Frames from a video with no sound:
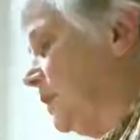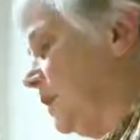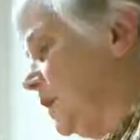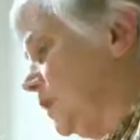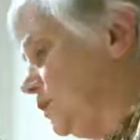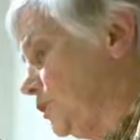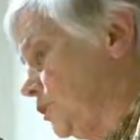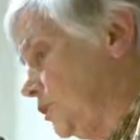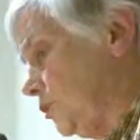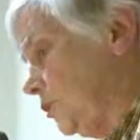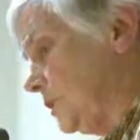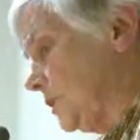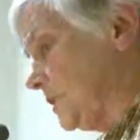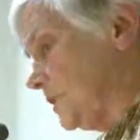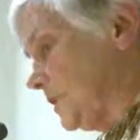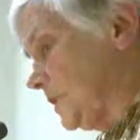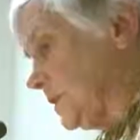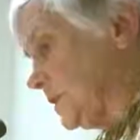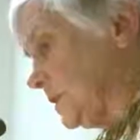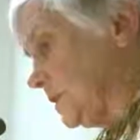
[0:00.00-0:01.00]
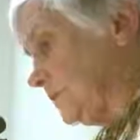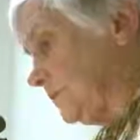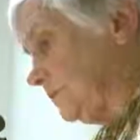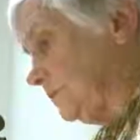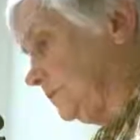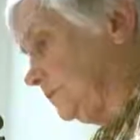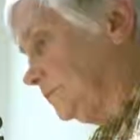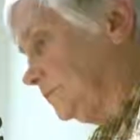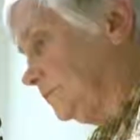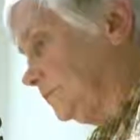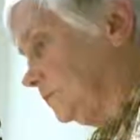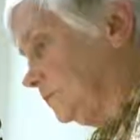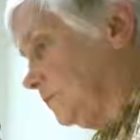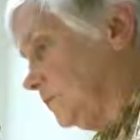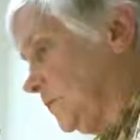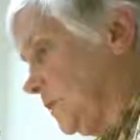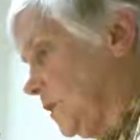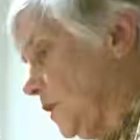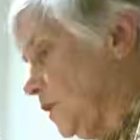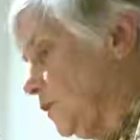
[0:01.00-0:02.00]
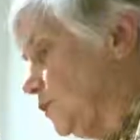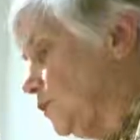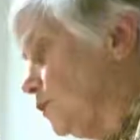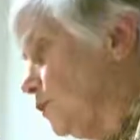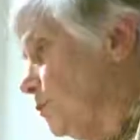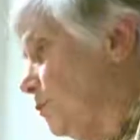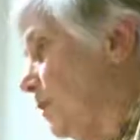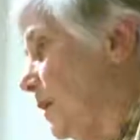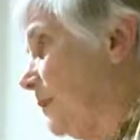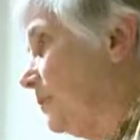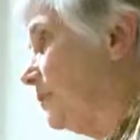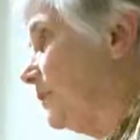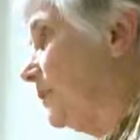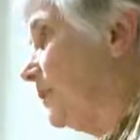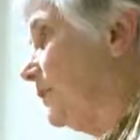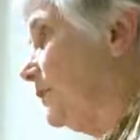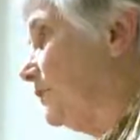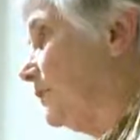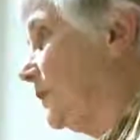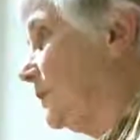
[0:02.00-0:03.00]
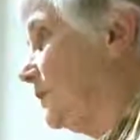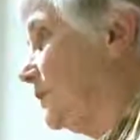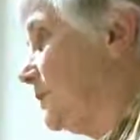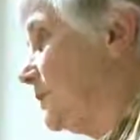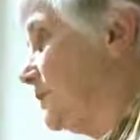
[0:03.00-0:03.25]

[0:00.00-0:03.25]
a dual system, two publicly funded